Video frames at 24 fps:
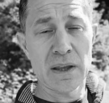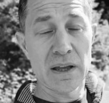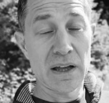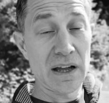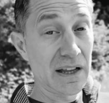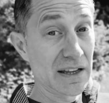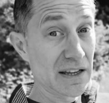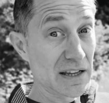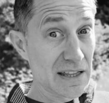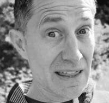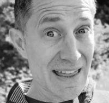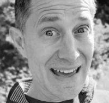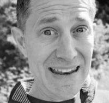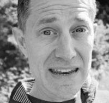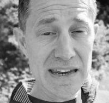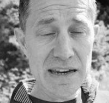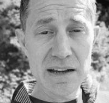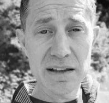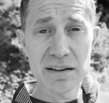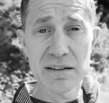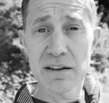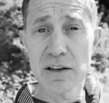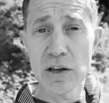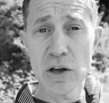And you then
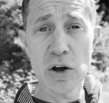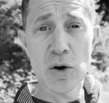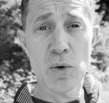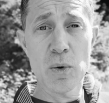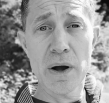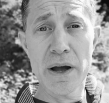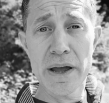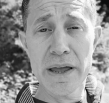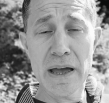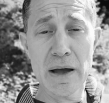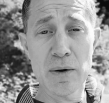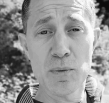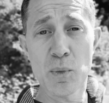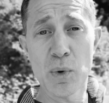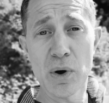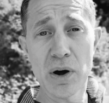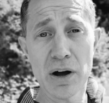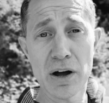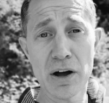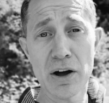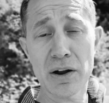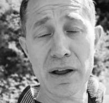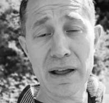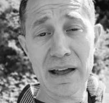need to go away and
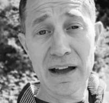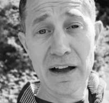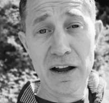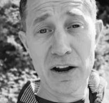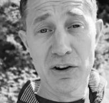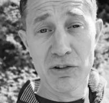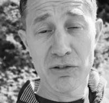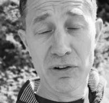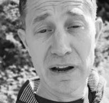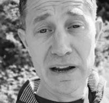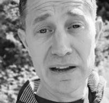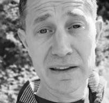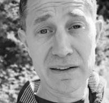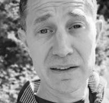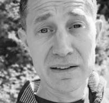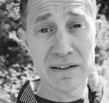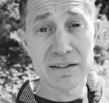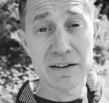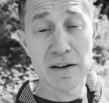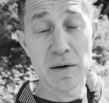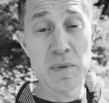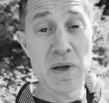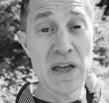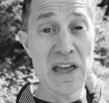work at creating
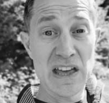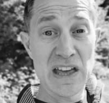some